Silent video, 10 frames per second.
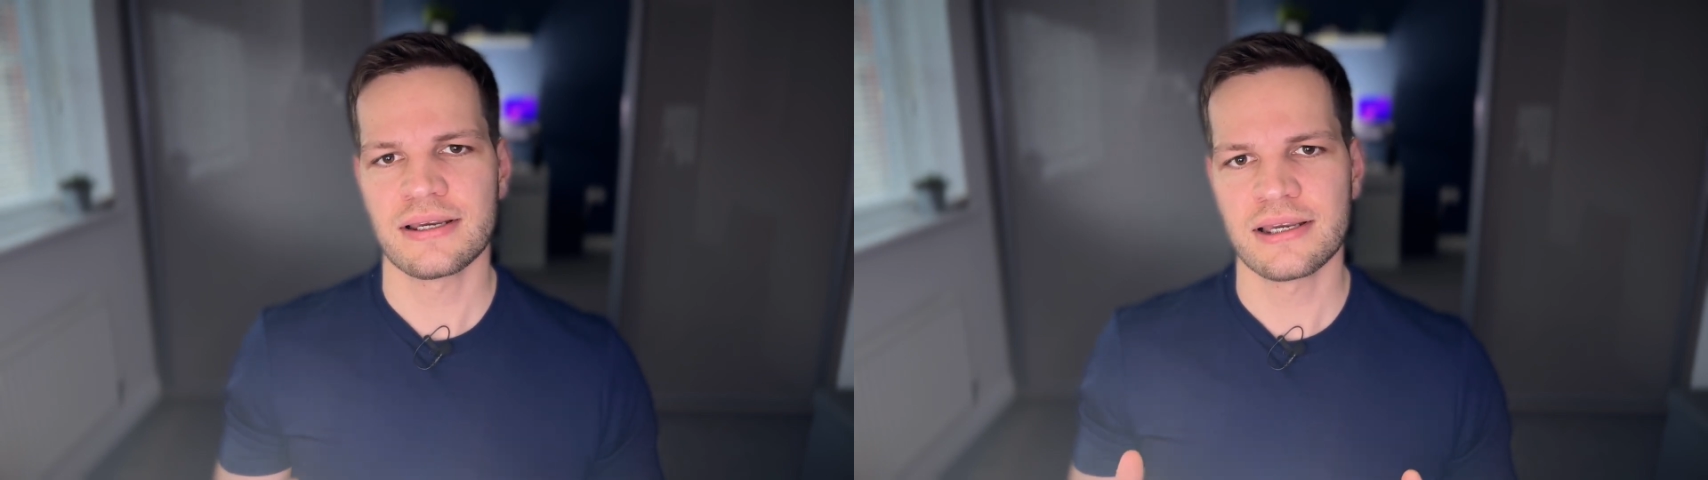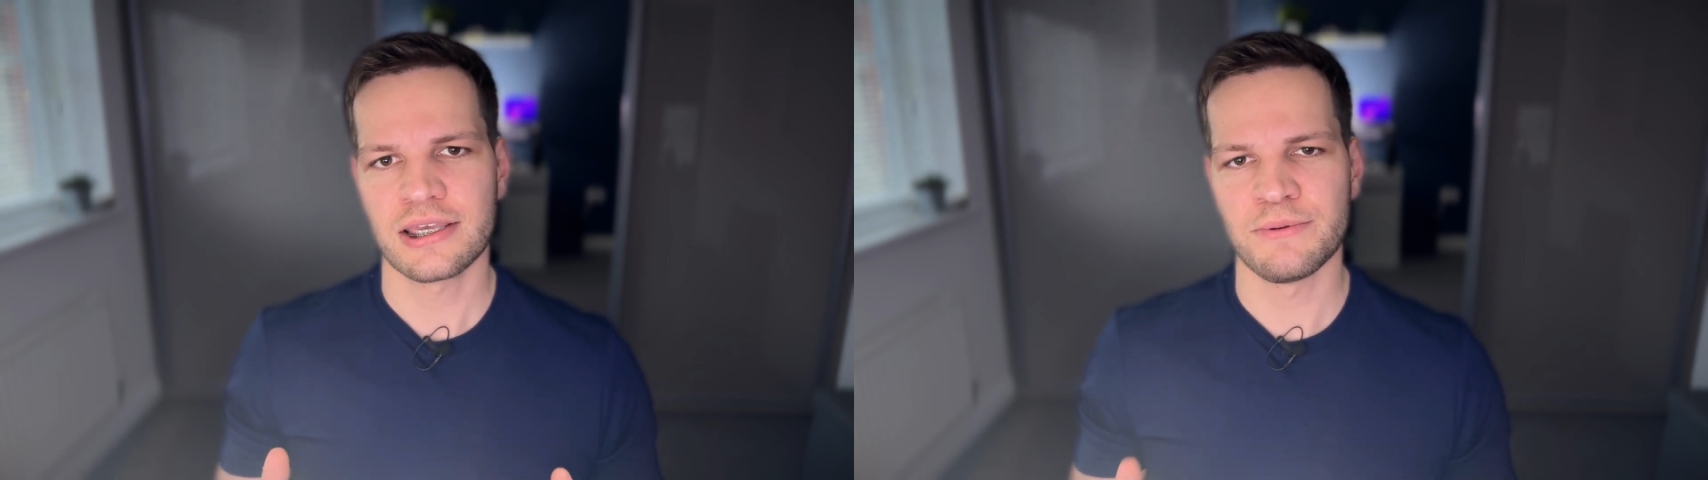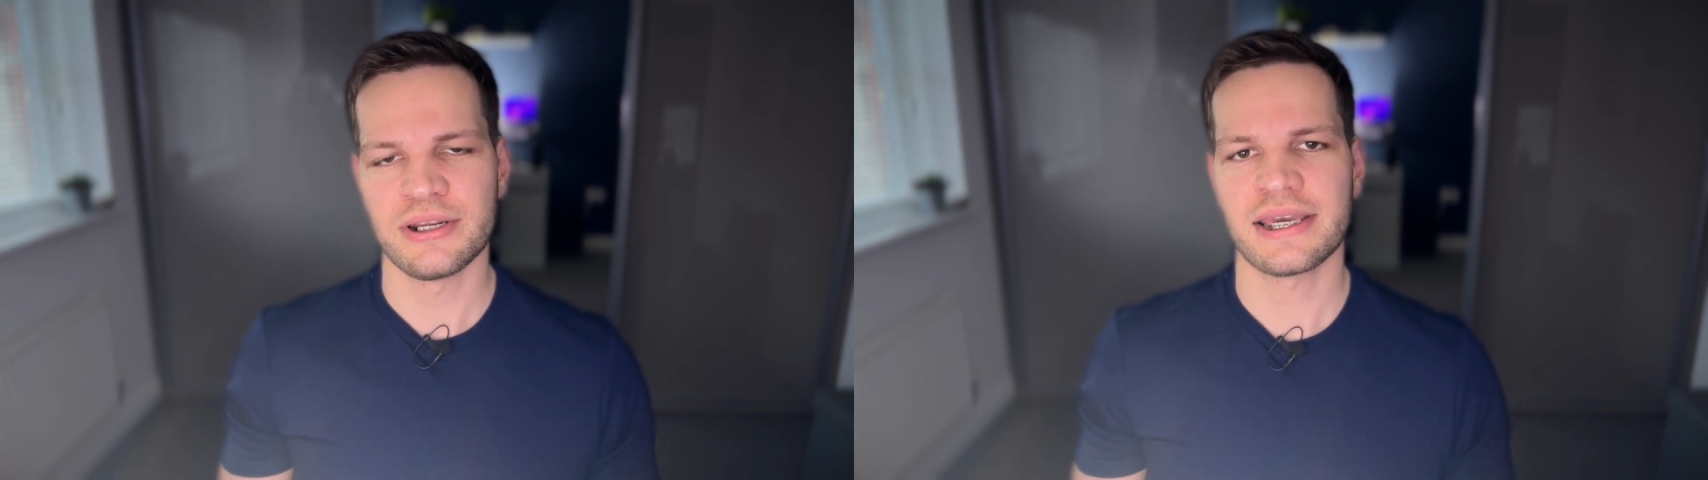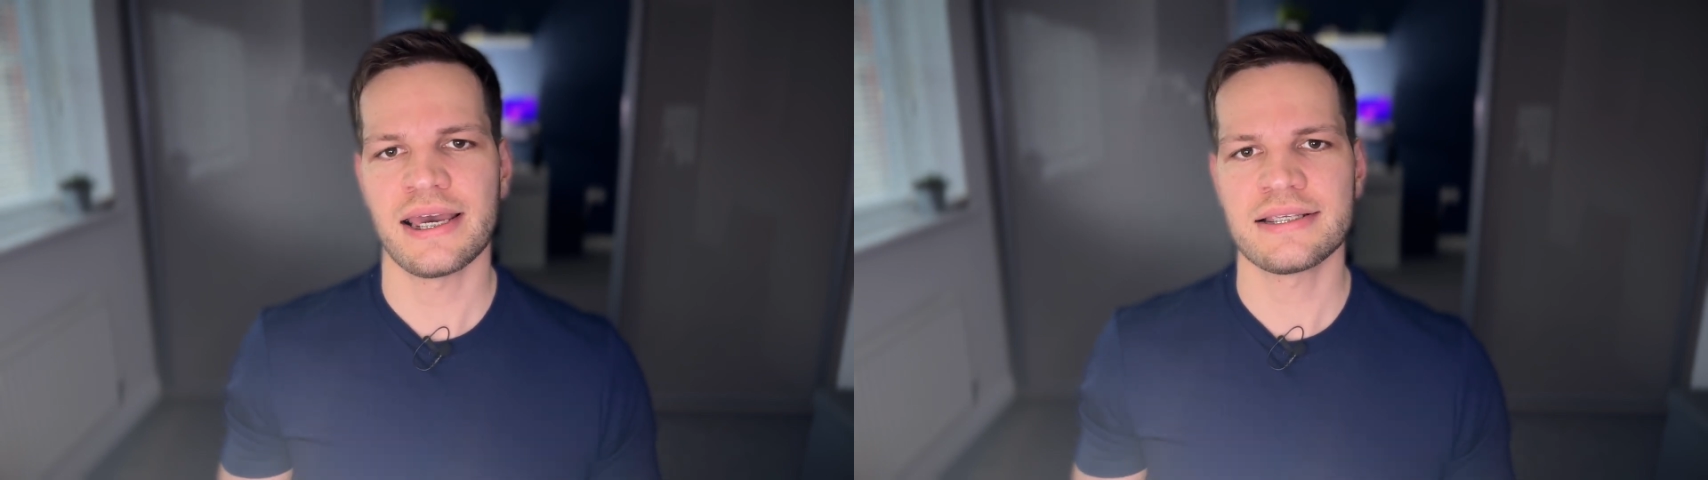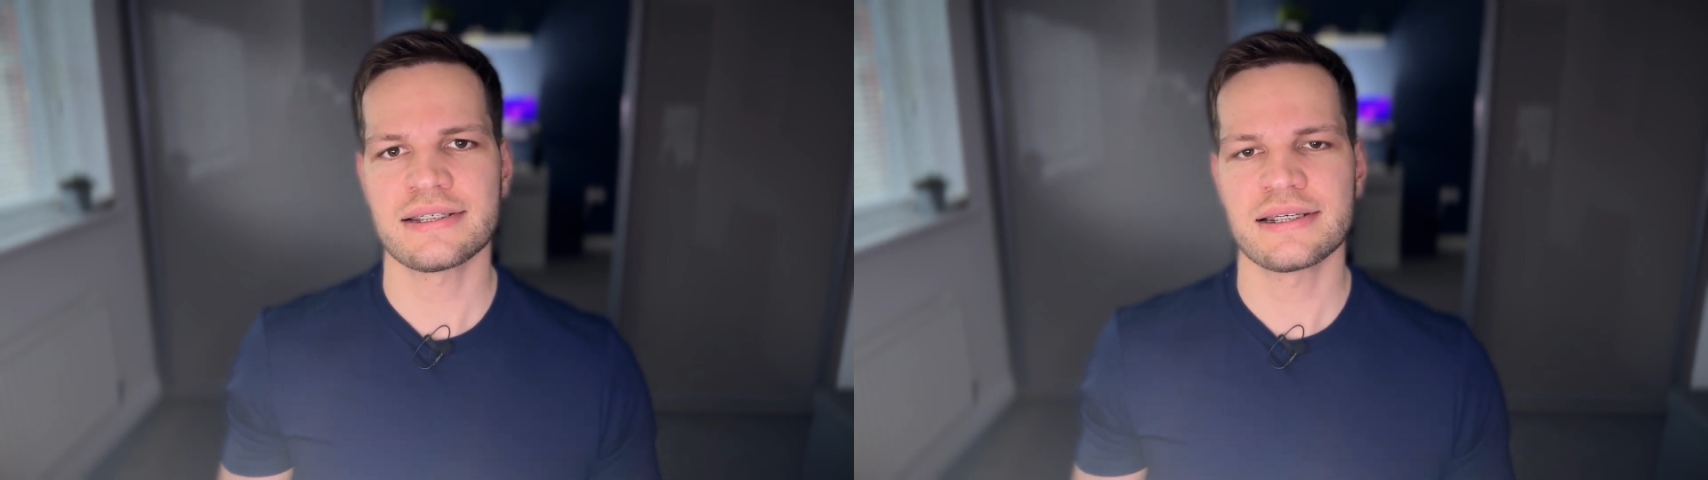
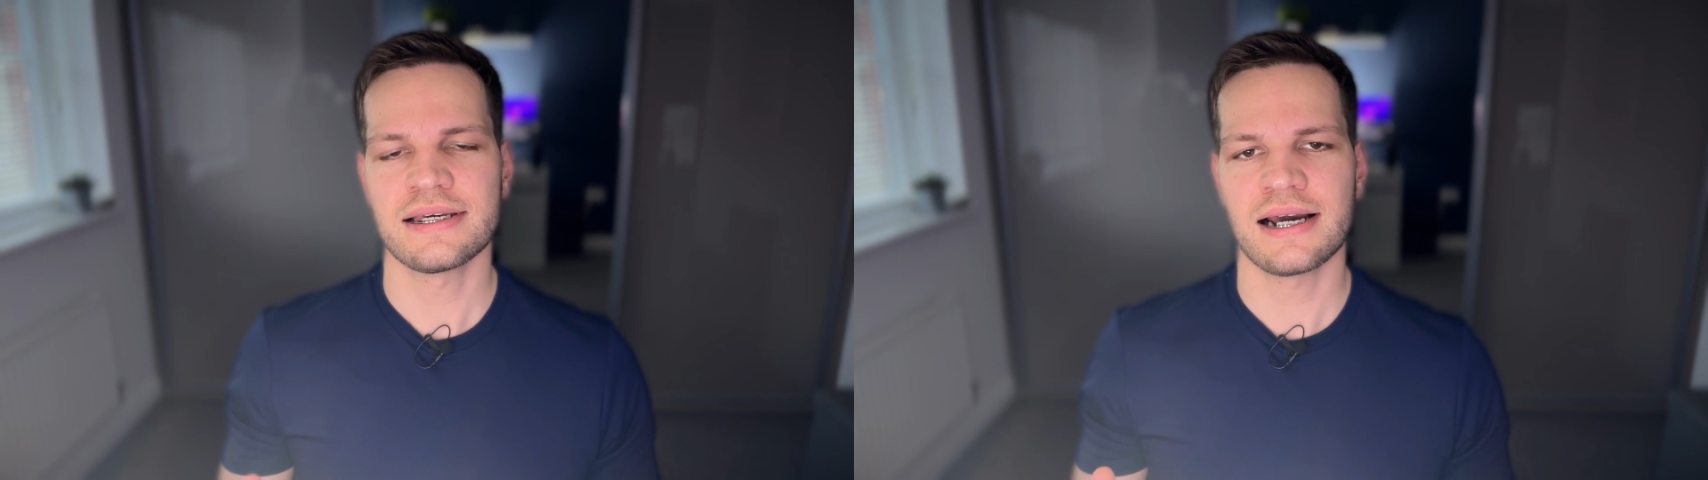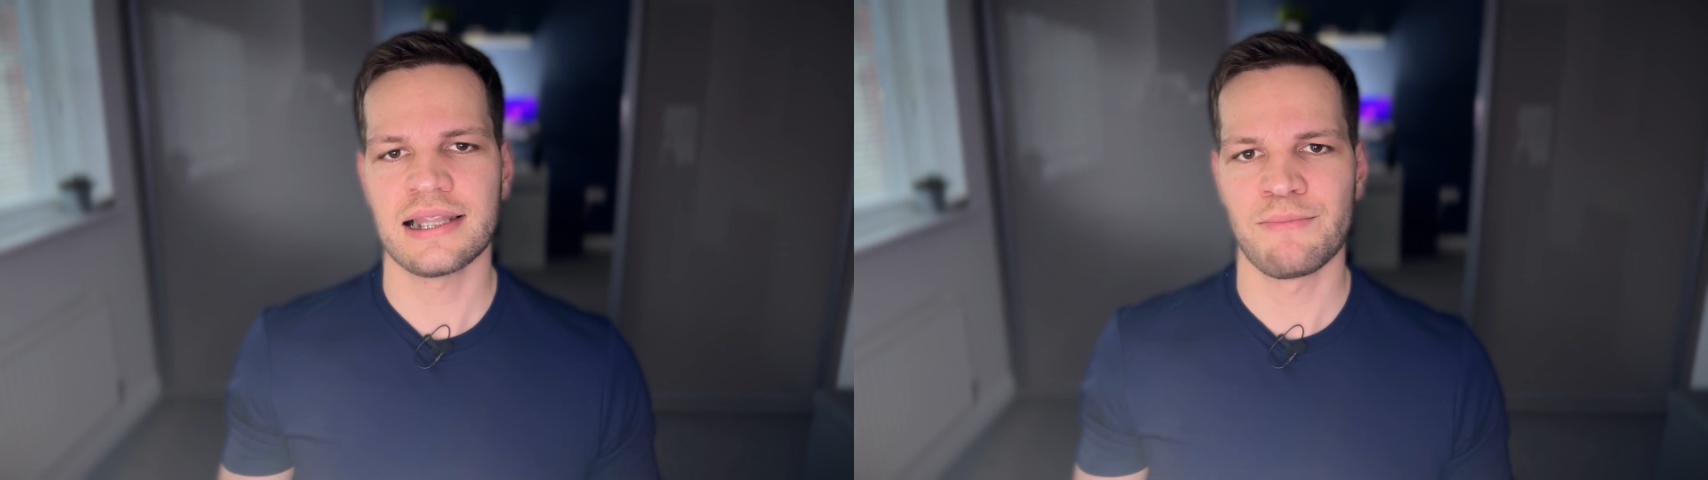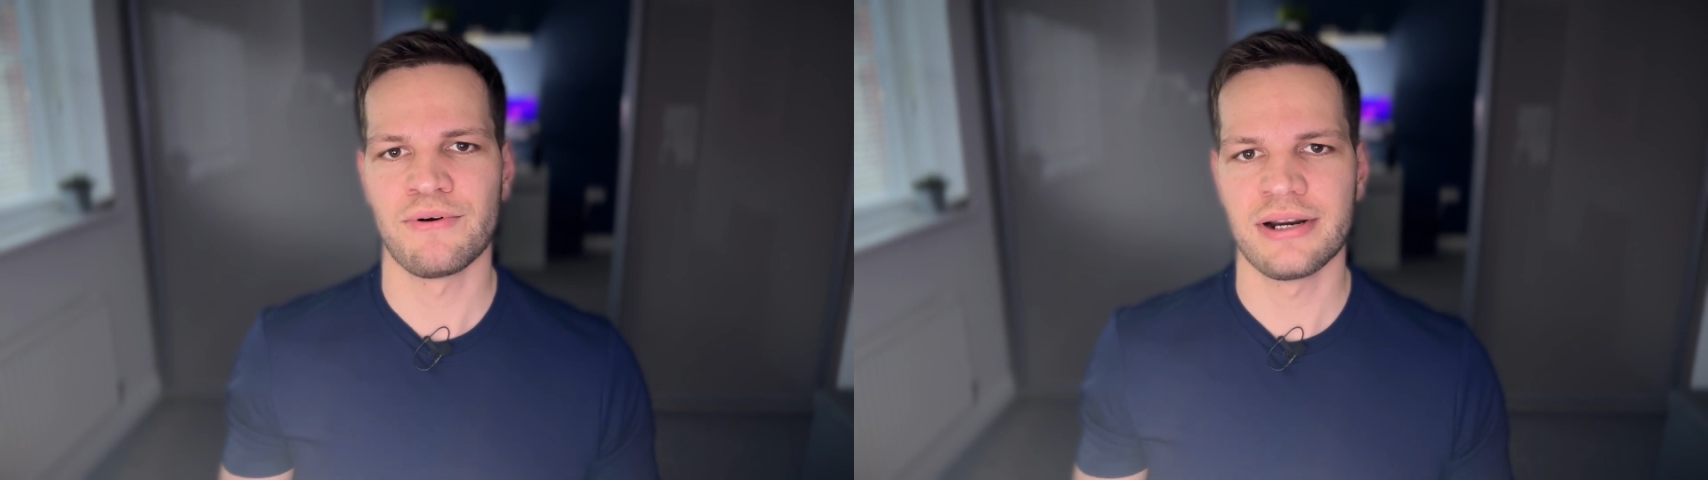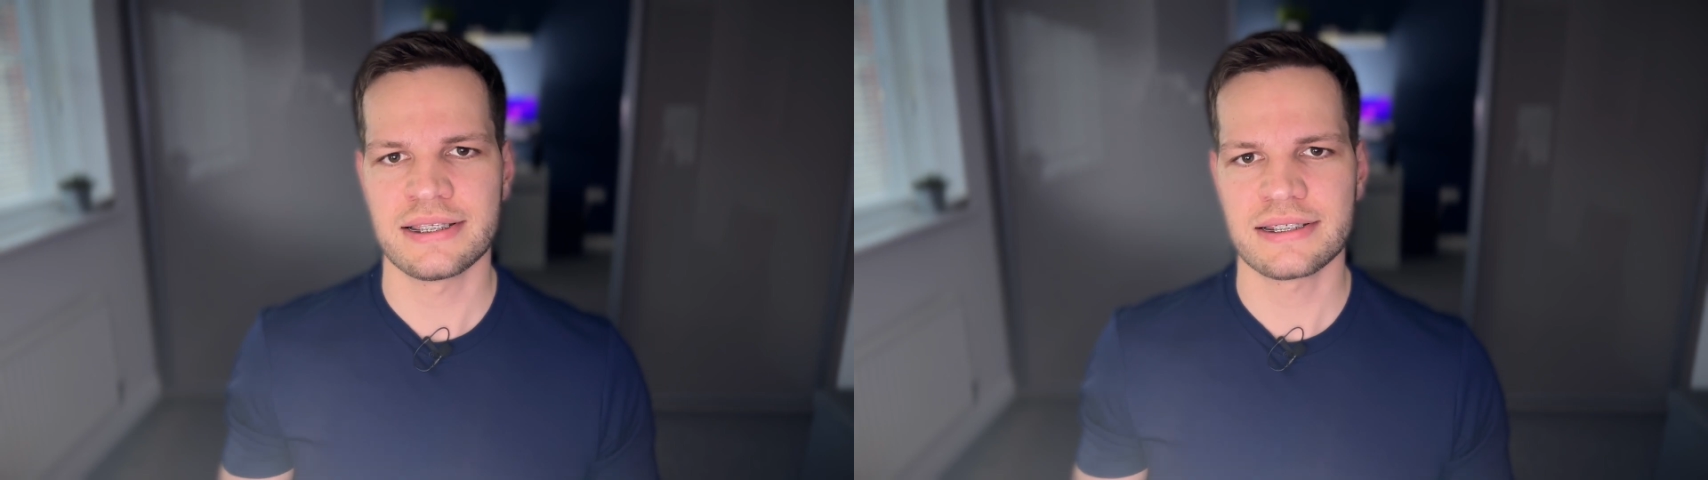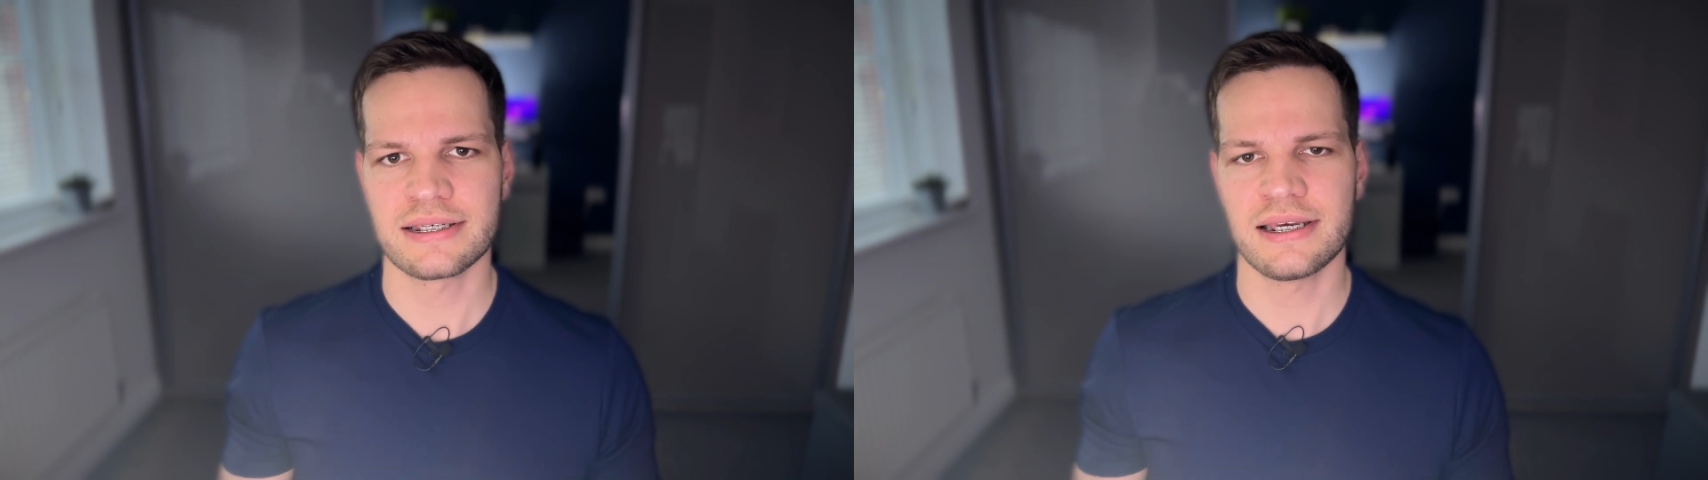Communicate,
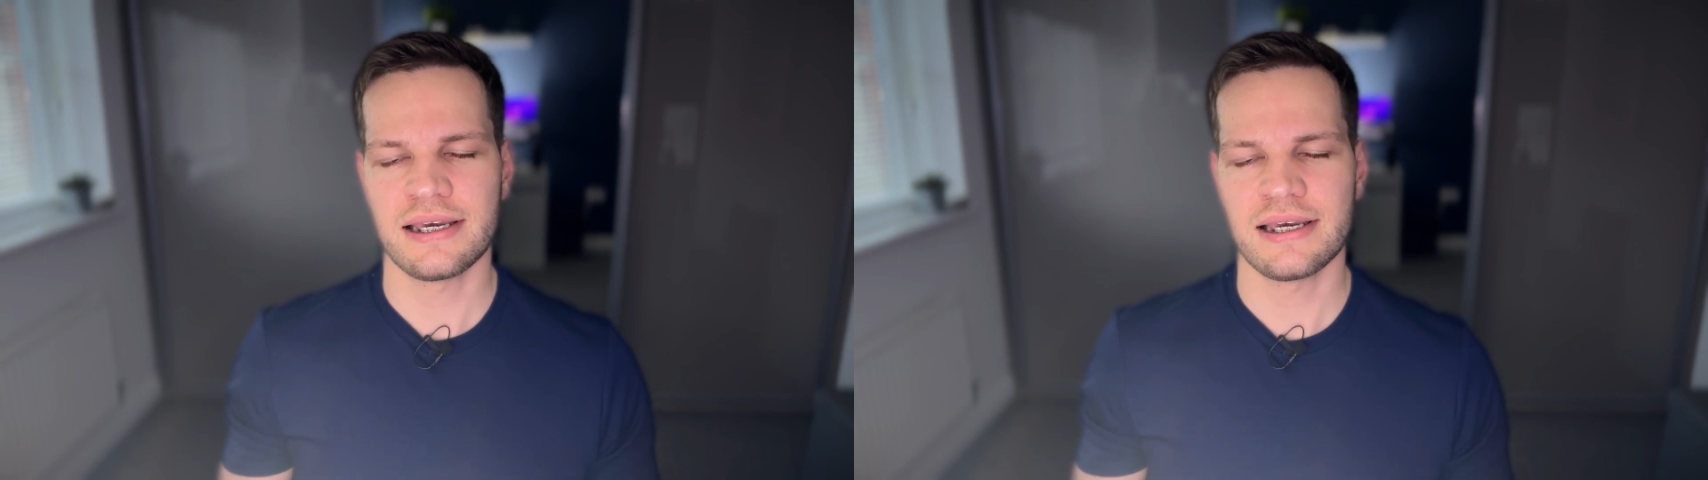collaborate,